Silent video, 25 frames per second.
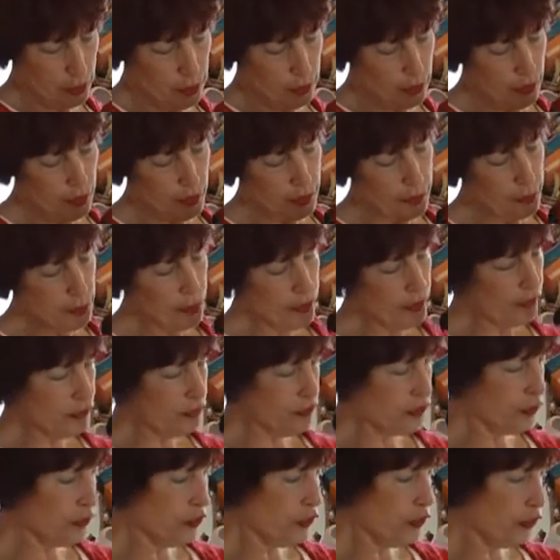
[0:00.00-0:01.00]
a very brave
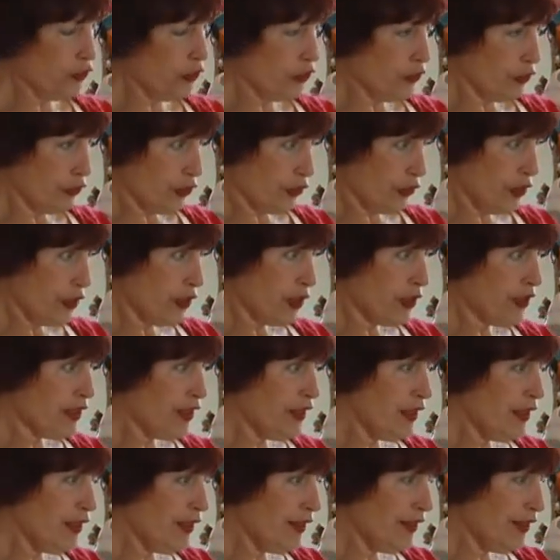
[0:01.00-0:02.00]
girl.
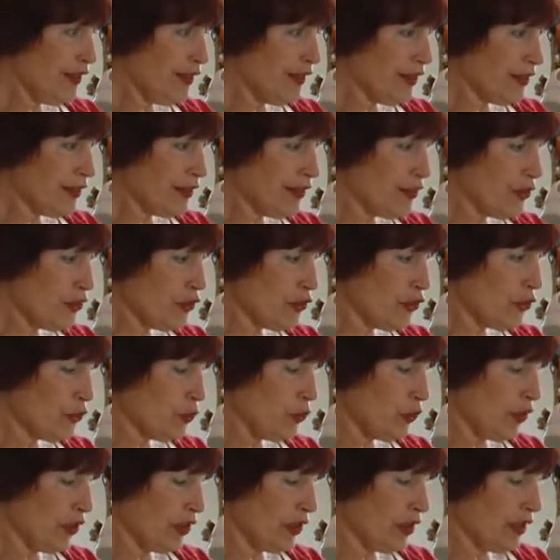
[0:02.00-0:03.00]
Yes, you
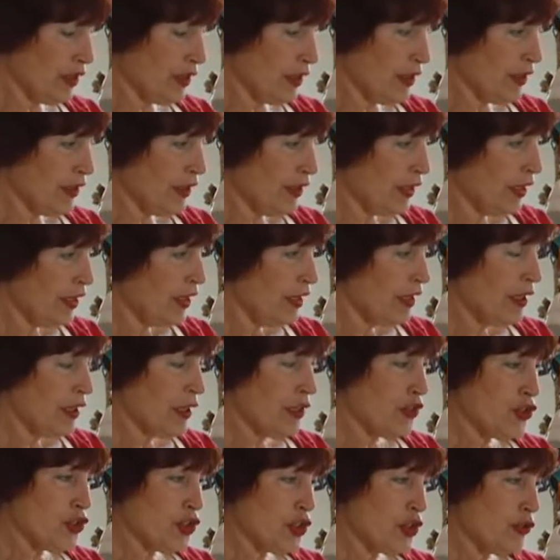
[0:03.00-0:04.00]
sweetie.
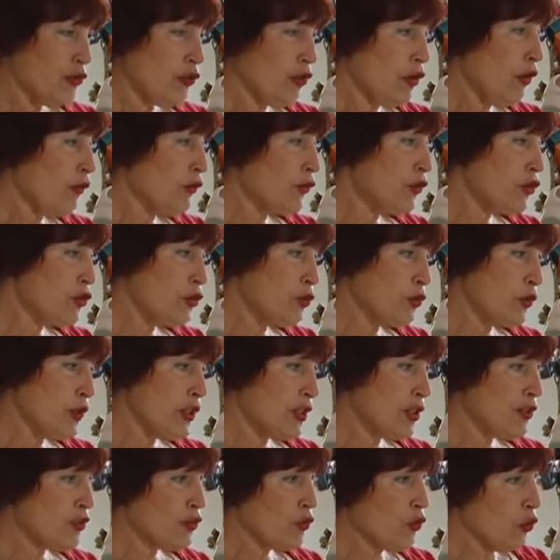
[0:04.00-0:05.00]
And she loves
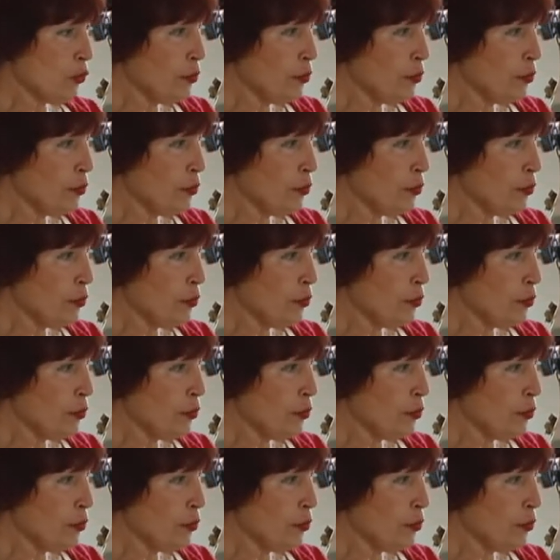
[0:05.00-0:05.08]
Sudi so